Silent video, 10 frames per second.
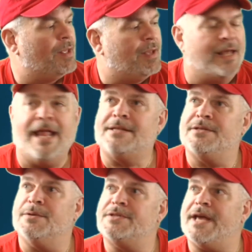and that's
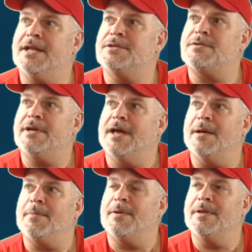your 2nd string
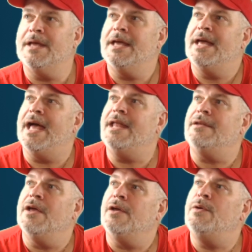up.
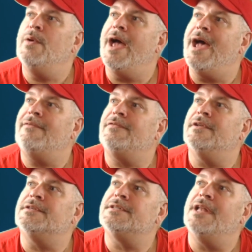And you have
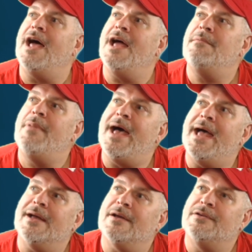to slide
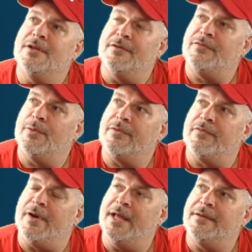back to the 4th
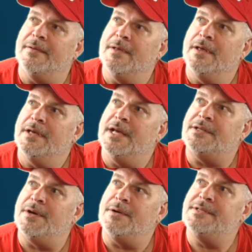fret. It
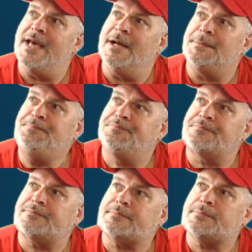turns out
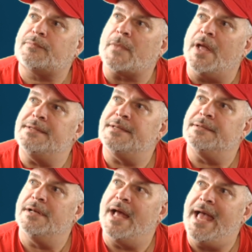it's
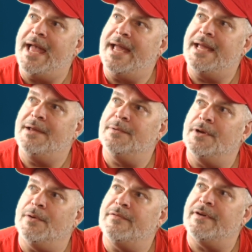A when you
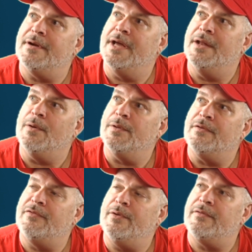hold your finger, and on the
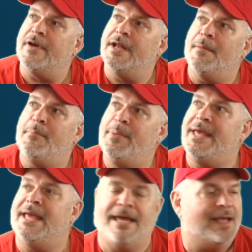4th fret, a
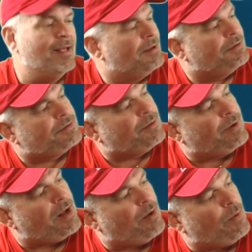B. So
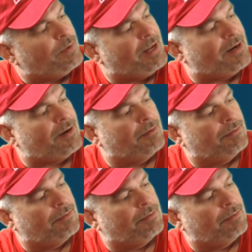when I hold there,